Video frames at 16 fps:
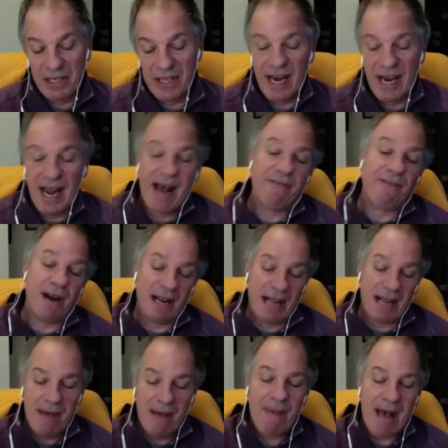And then after I
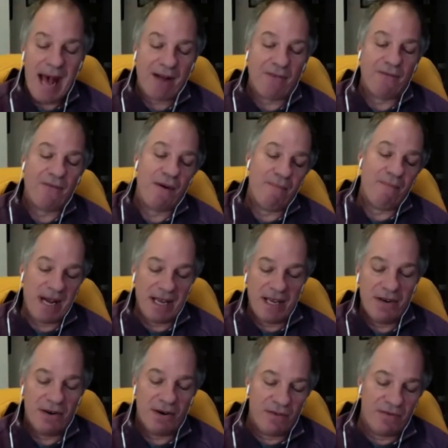got back from my
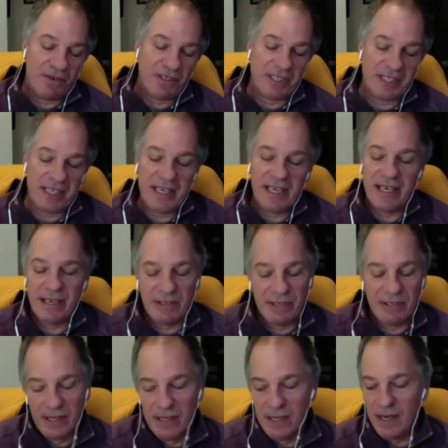year
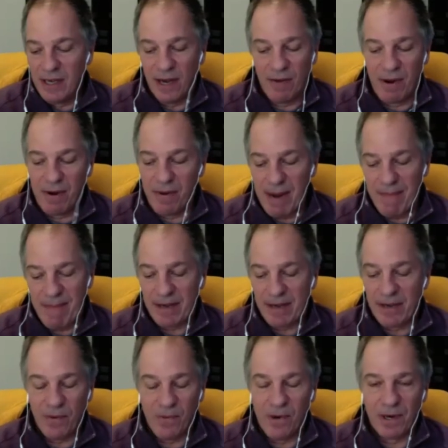overseas, I went right back
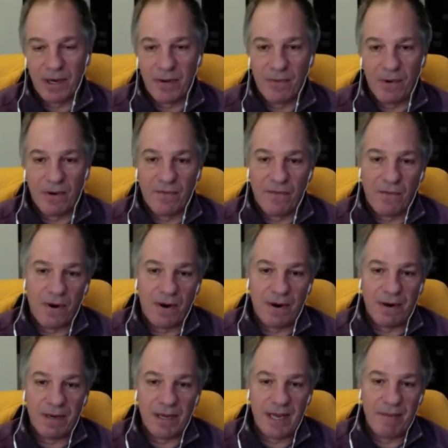to work and worked
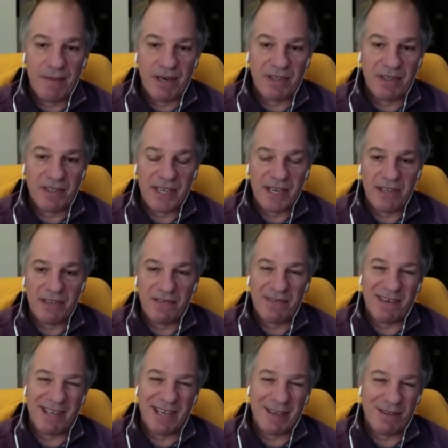for him and his sons
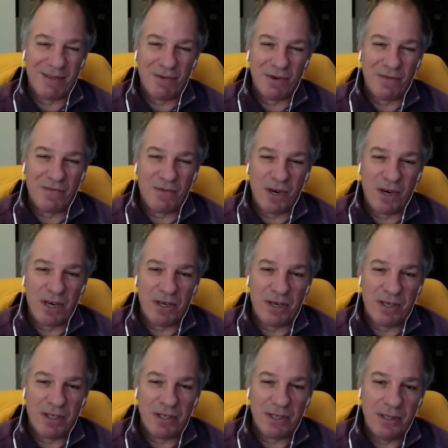for like 3 or 4
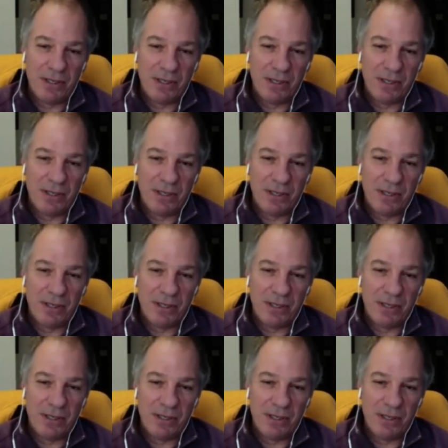years.